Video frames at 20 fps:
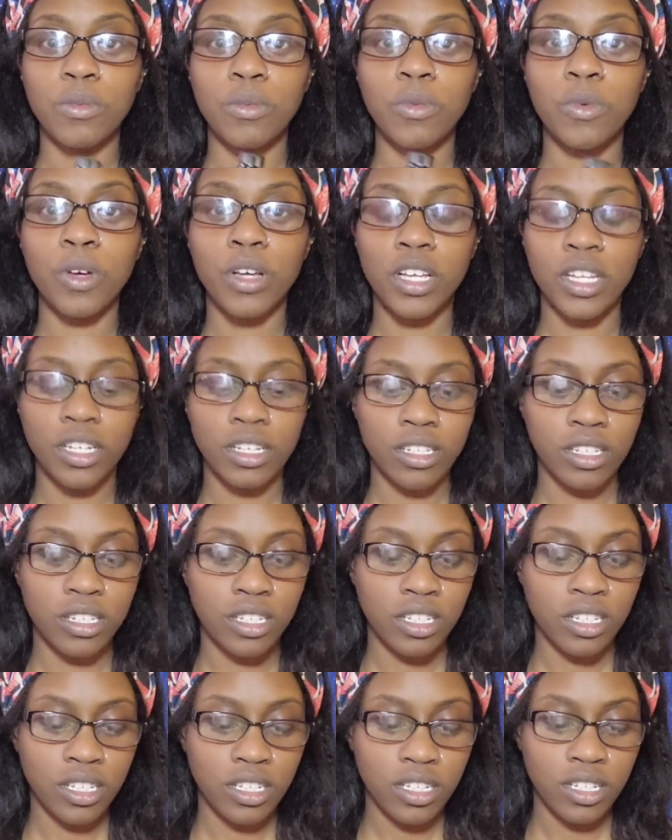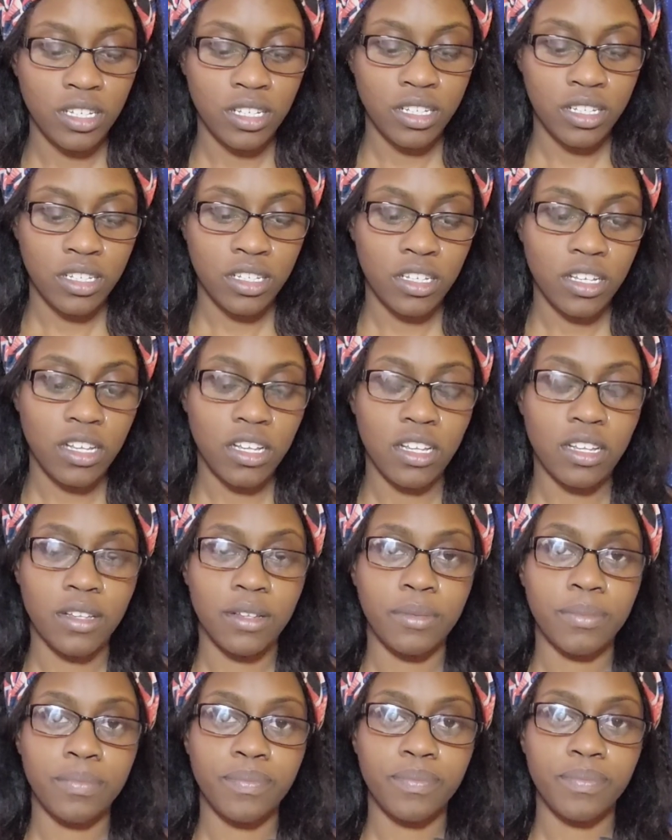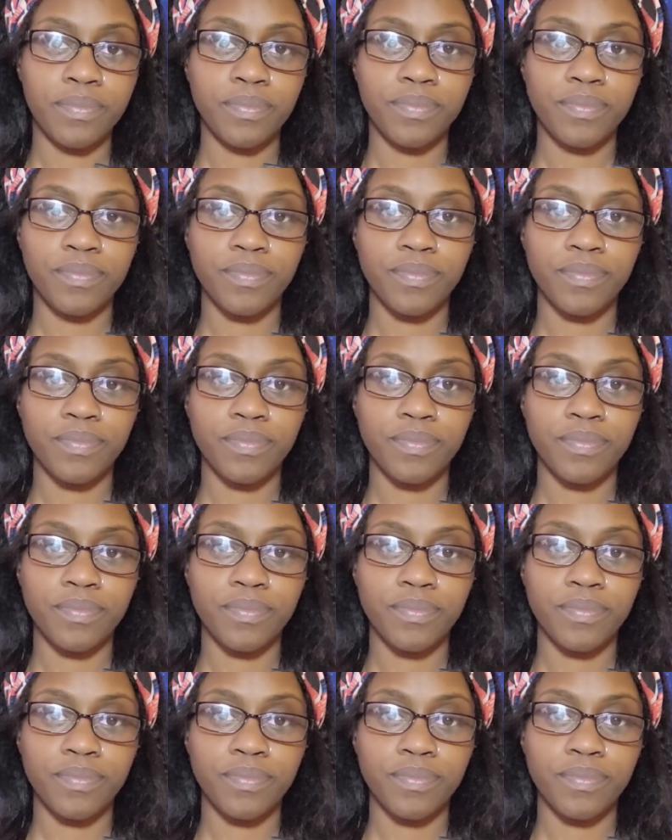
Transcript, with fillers: in one um,